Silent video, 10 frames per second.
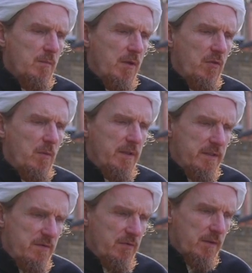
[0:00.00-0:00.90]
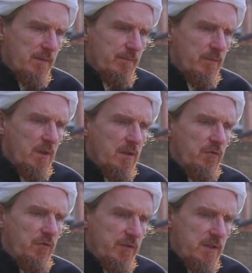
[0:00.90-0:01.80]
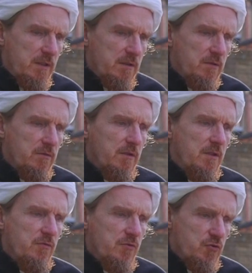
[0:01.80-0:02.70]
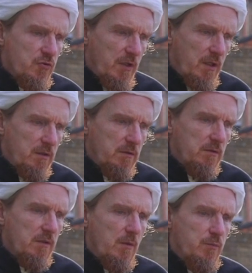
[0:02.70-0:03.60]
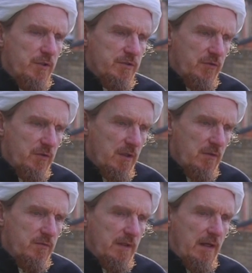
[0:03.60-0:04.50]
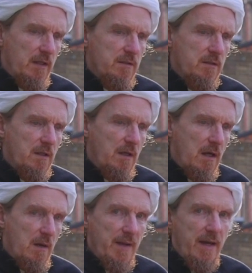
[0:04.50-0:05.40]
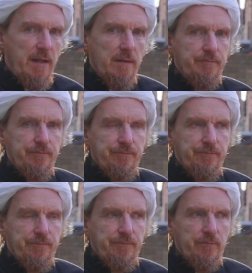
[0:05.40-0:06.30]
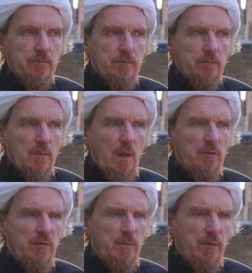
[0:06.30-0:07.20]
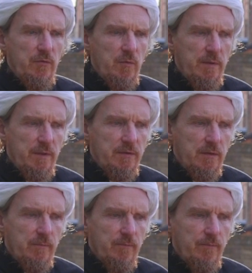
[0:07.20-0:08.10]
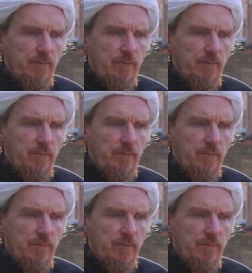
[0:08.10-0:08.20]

But the believer sees in the child a precious gift and an amana, a responsibility.